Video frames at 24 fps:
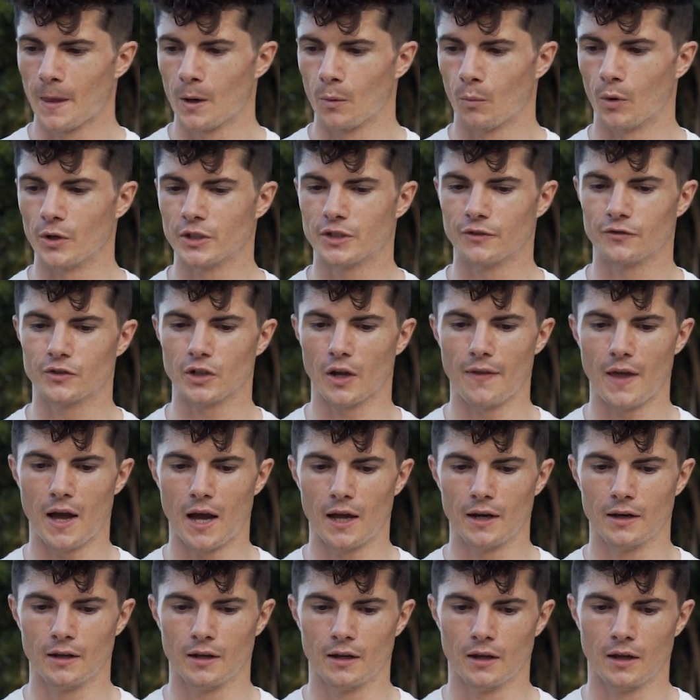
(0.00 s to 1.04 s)
Once you've done
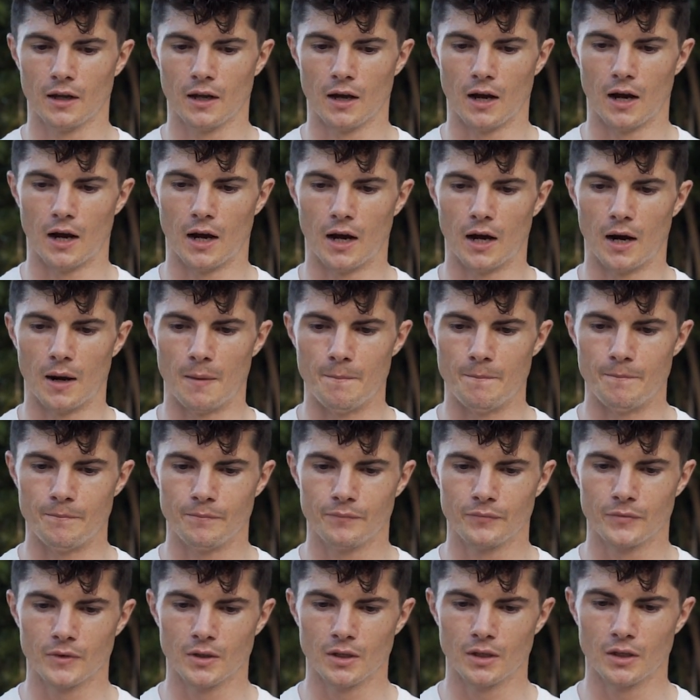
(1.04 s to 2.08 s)
that,
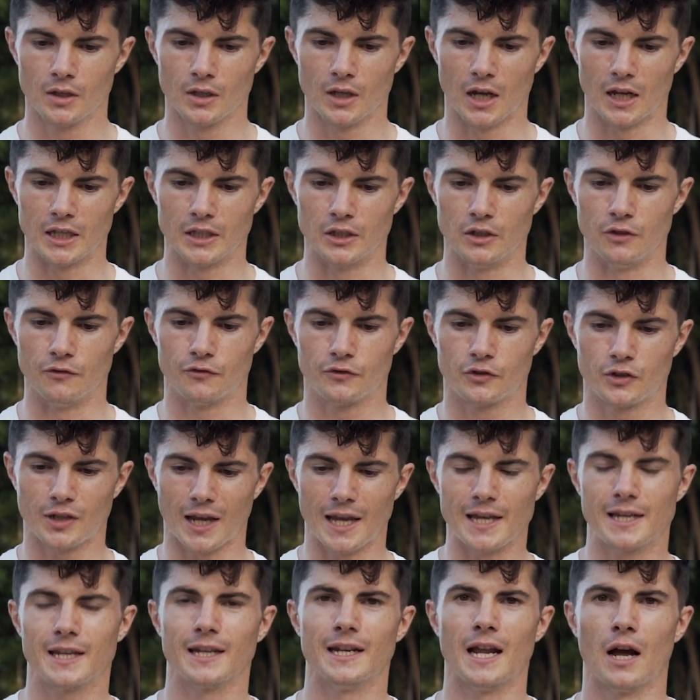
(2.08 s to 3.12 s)
and you've
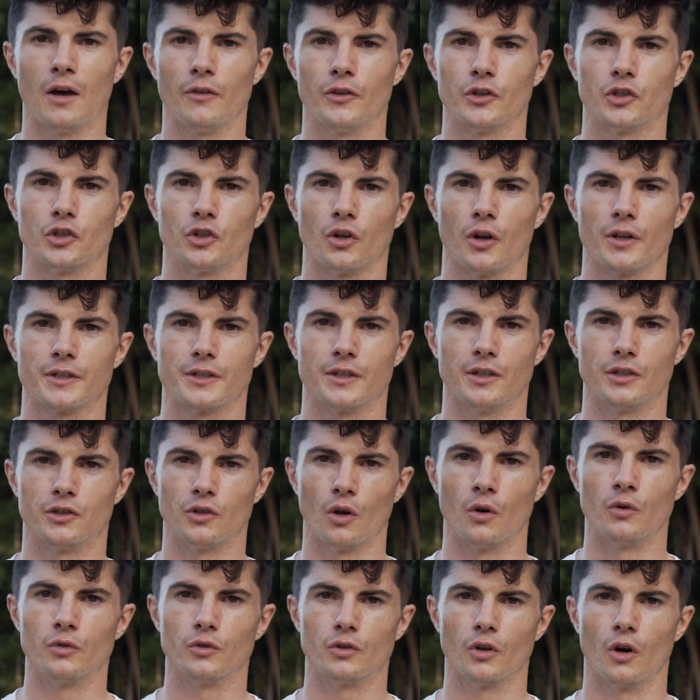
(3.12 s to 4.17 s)
taken out the shots that
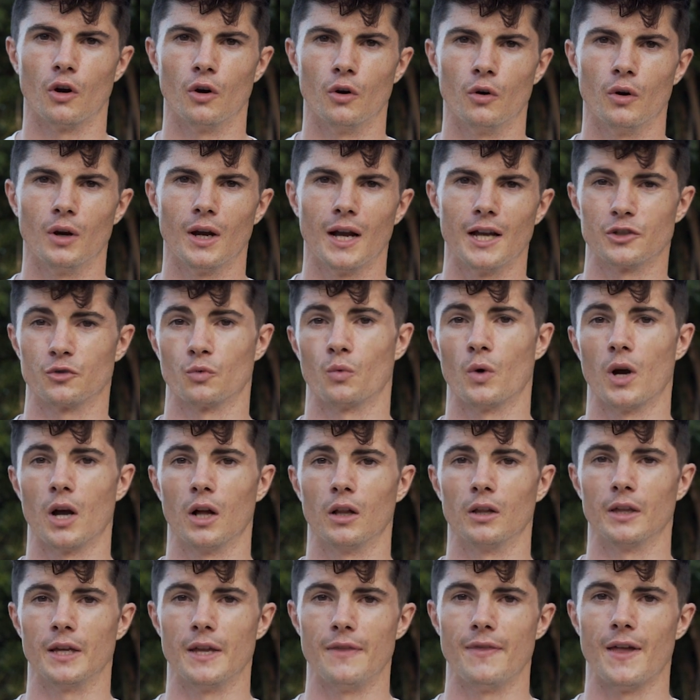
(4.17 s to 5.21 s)
don't go as
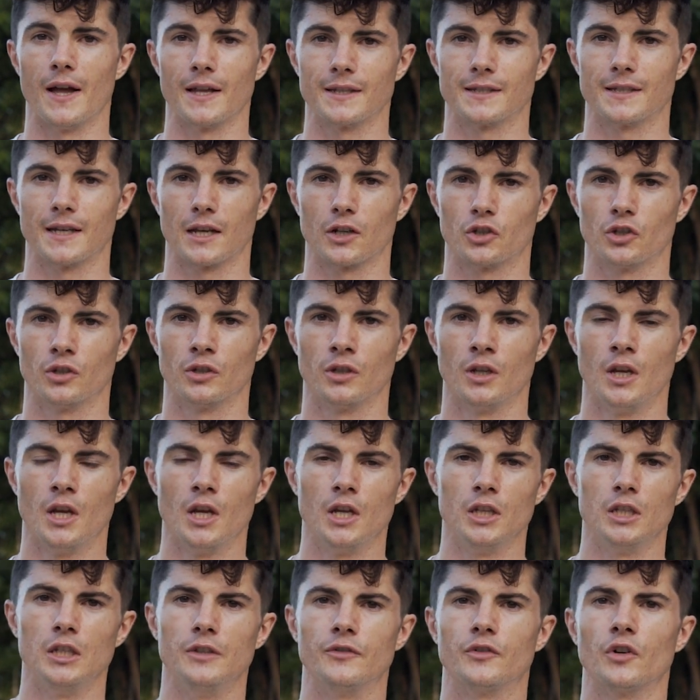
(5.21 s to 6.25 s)
well in that section,
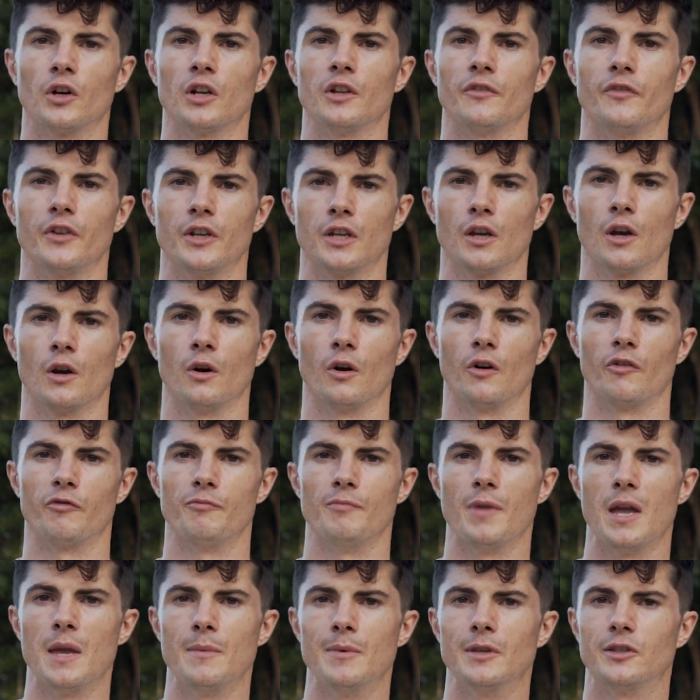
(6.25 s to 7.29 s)
you've got a video of
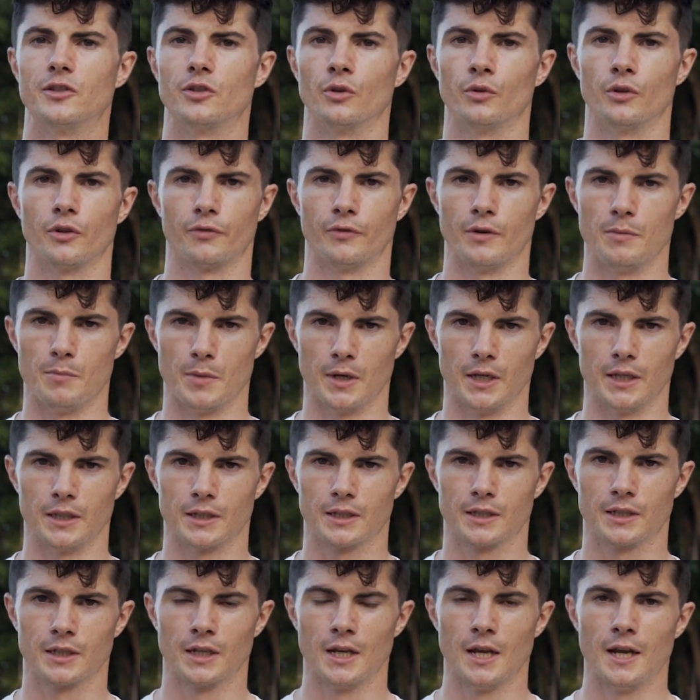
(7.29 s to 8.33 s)
maybe 2 to 3
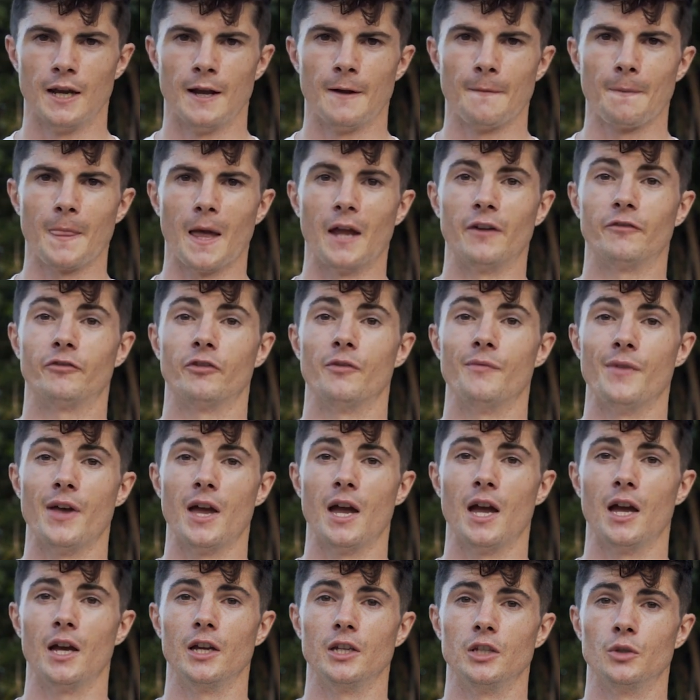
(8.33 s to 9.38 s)
minutes, and from
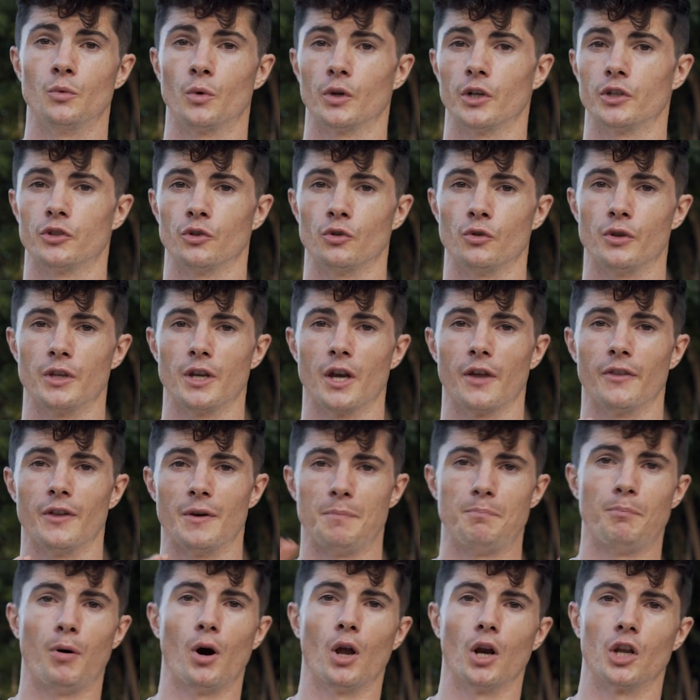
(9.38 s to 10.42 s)
there you want to do the other
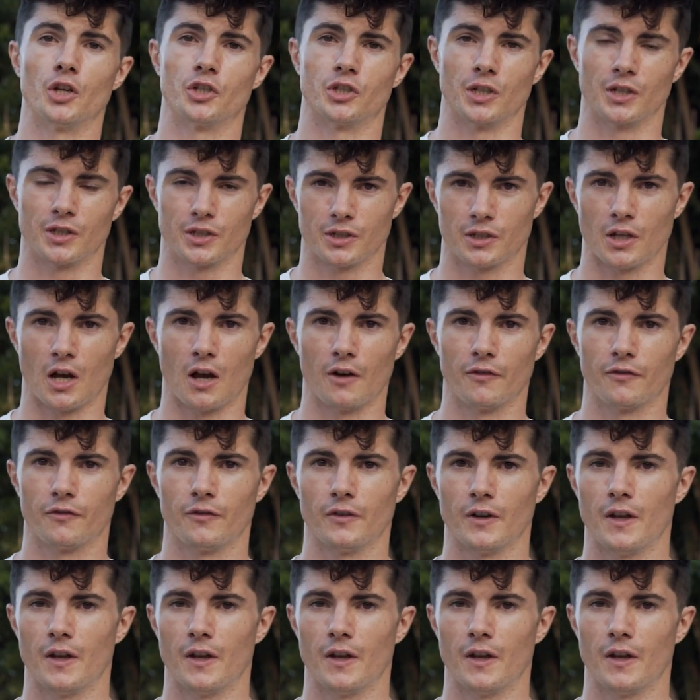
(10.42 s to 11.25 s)
polishing stuff.